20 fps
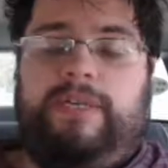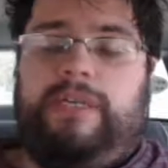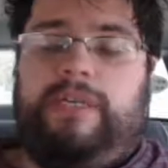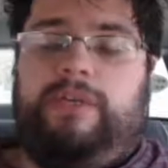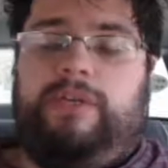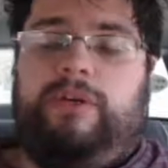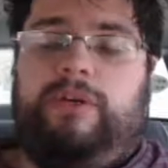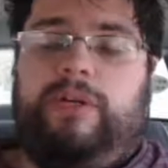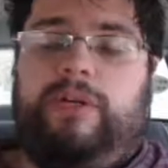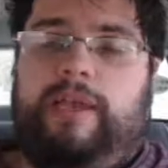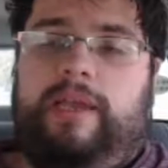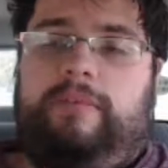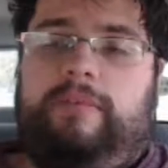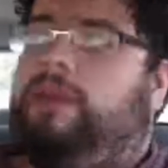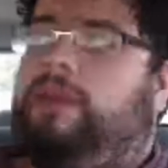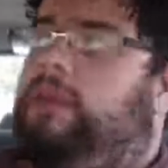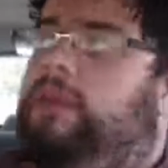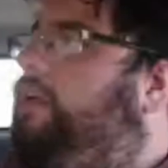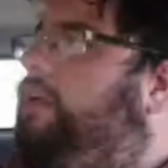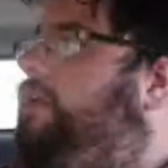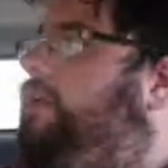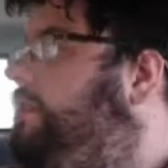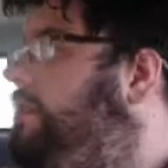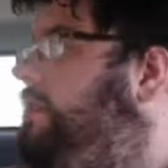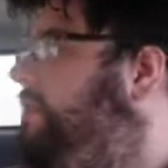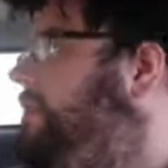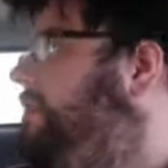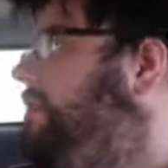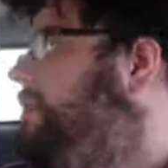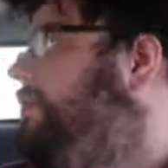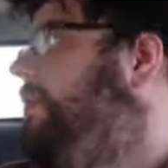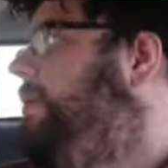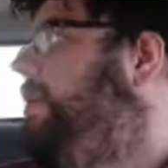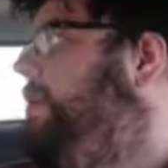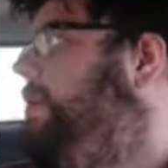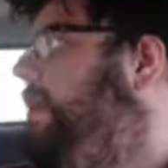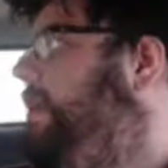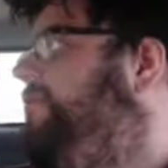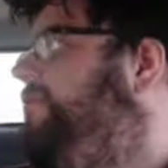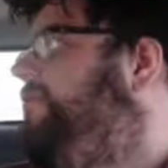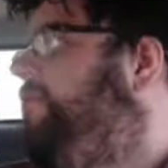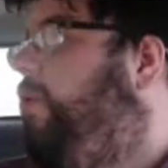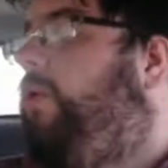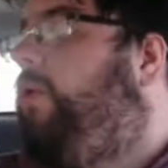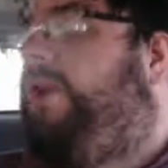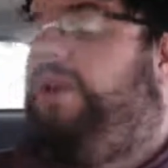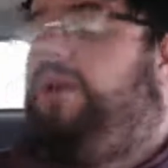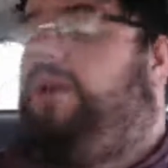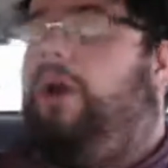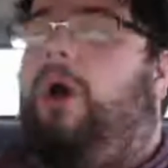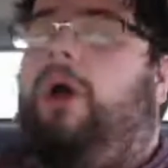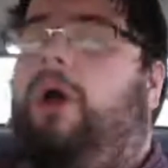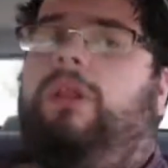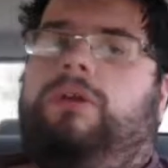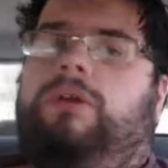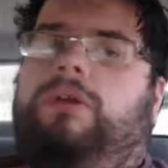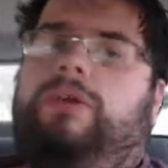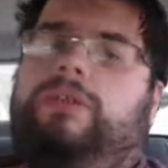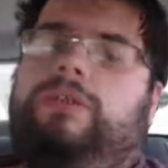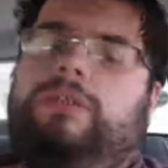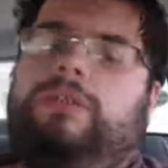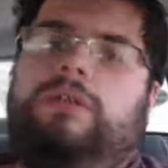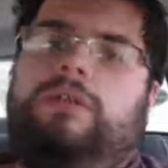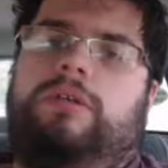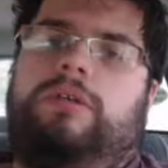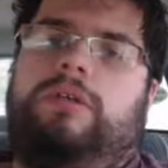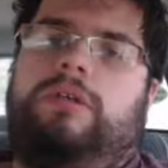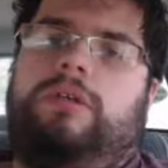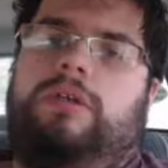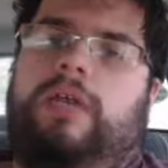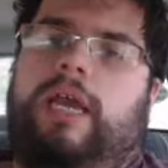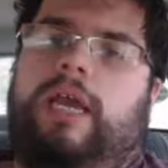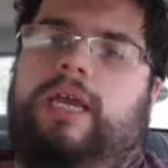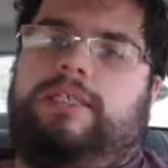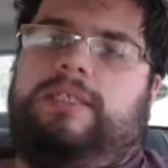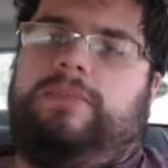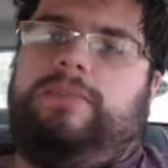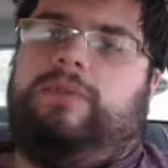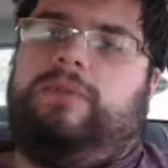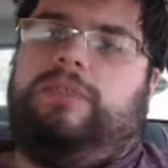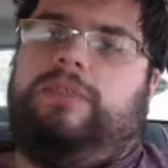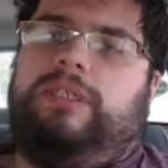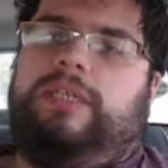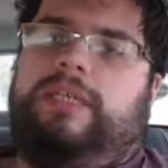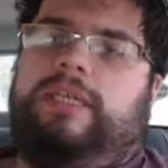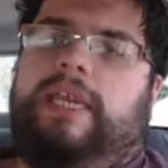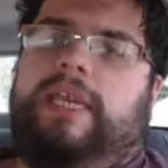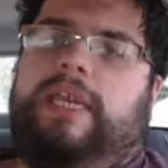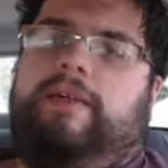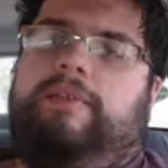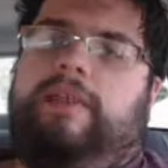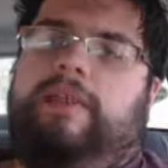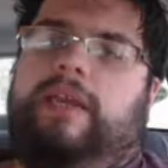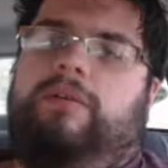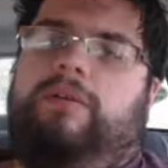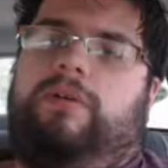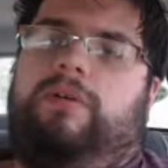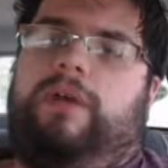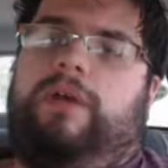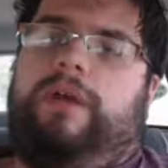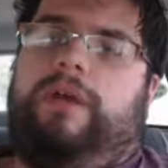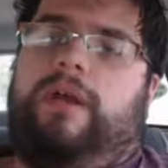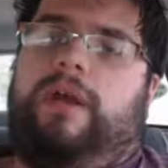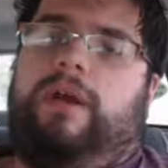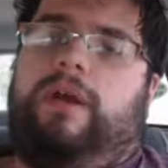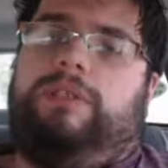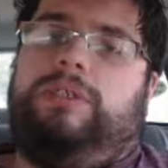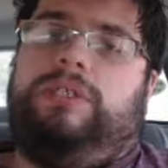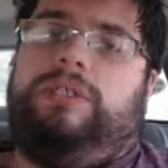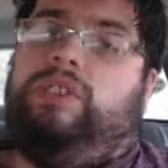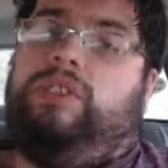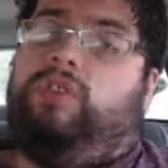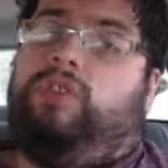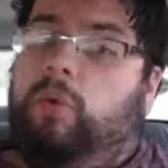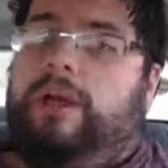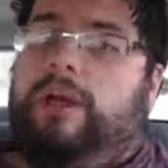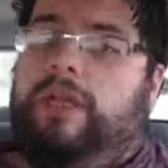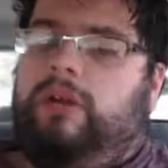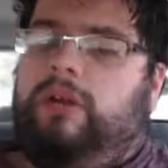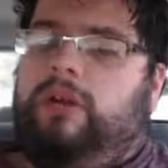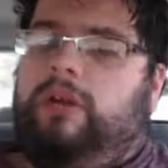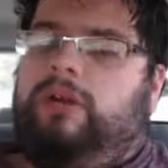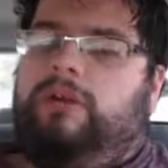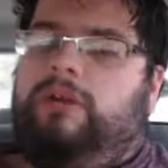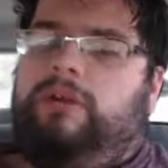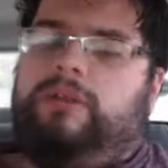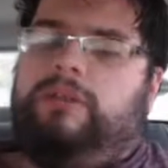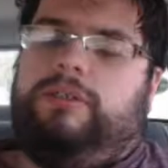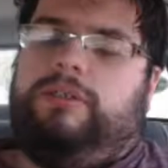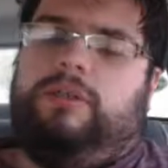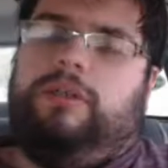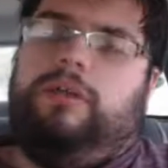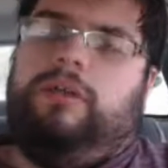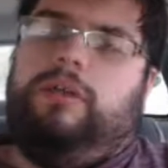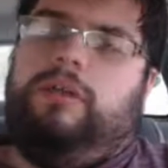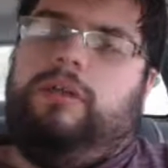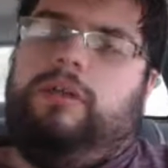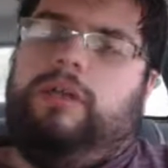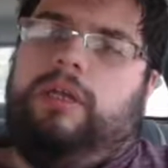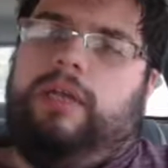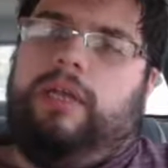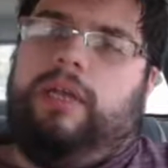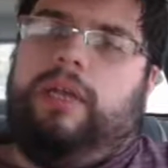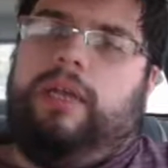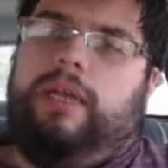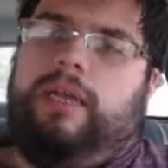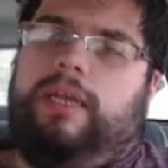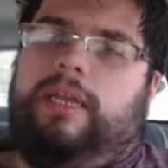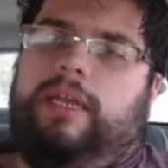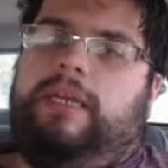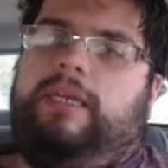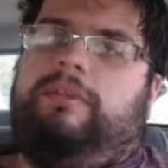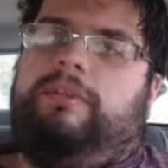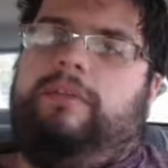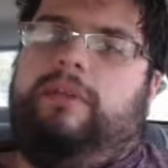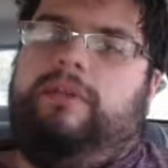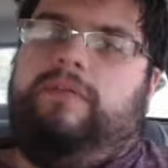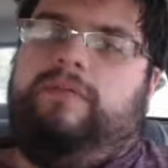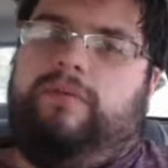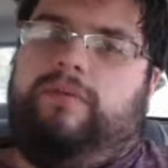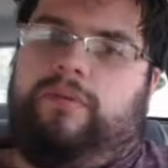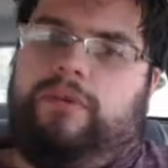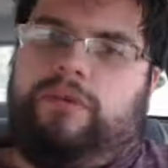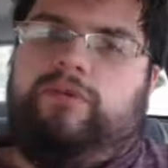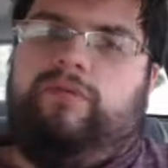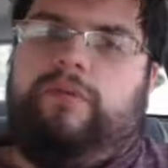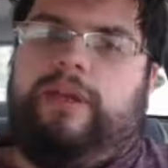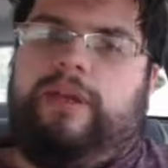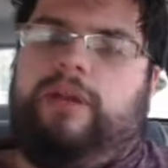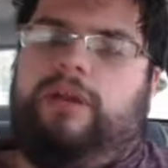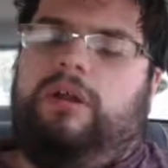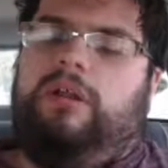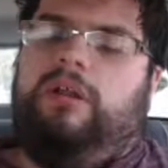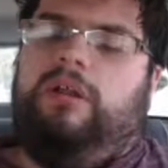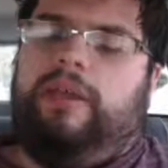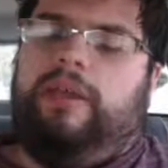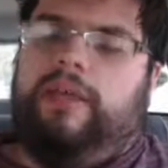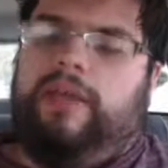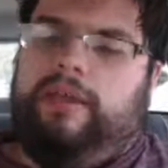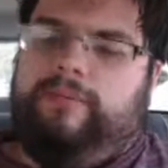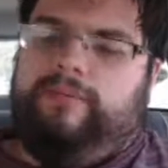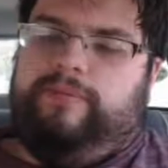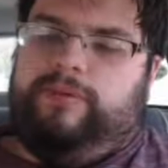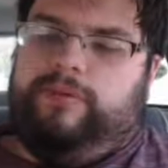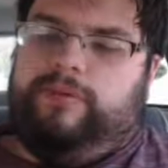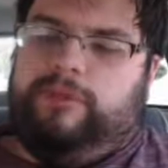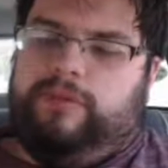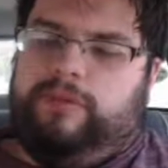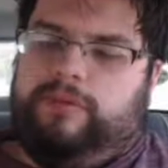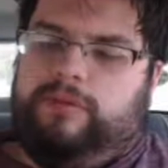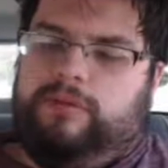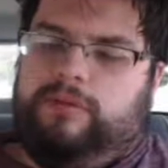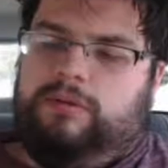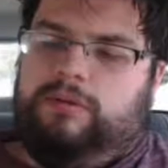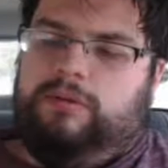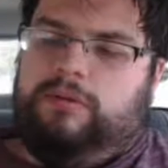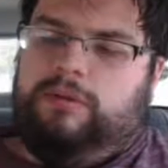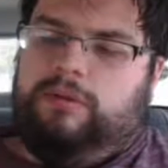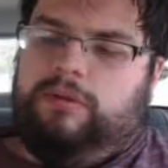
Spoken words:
particular game, since it's about like $40 as opposed to the game that I want right now, which is $20, and I could easily afford a $20 game. So